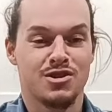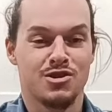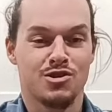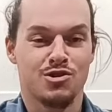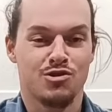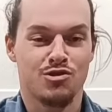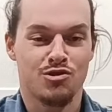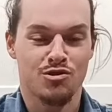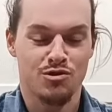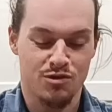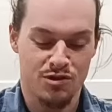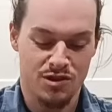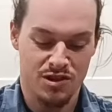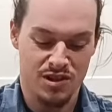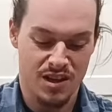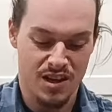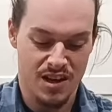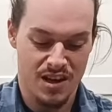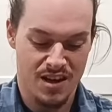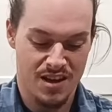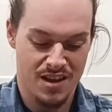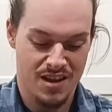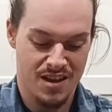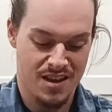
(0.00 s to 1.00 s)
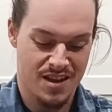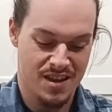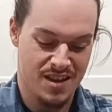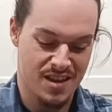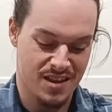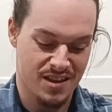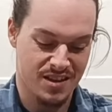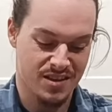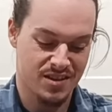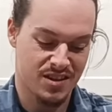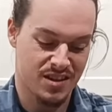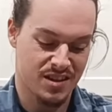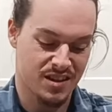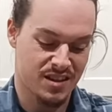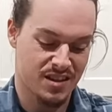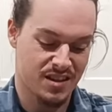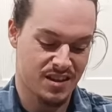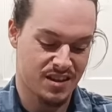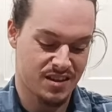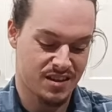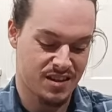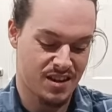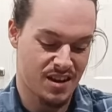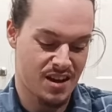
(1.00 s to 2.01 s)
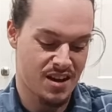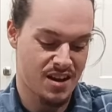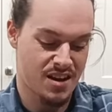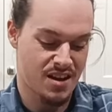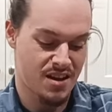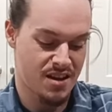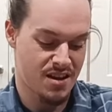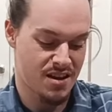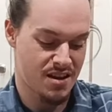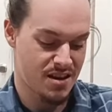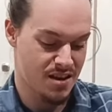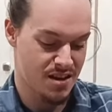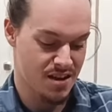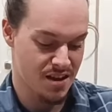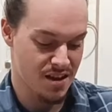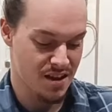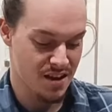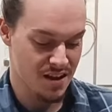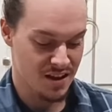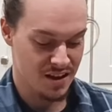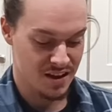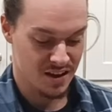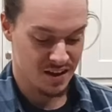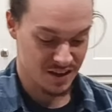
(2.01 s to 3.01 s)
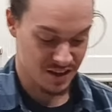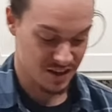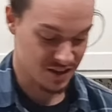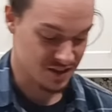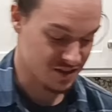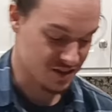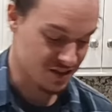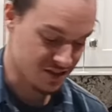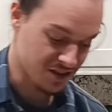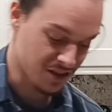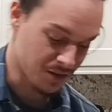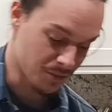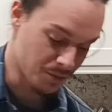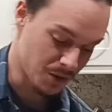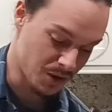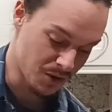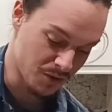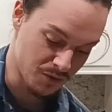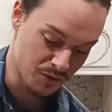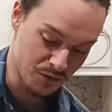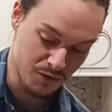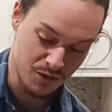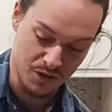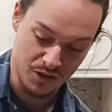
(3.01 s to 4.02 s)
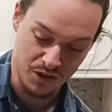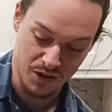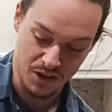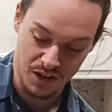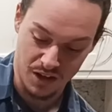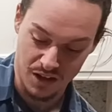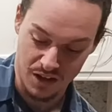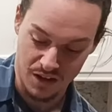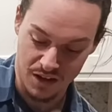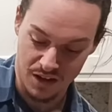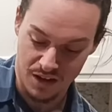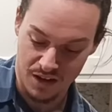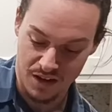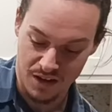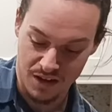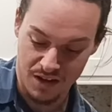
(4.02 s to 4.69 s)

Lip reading: juicy this is, because it's gonna be really good.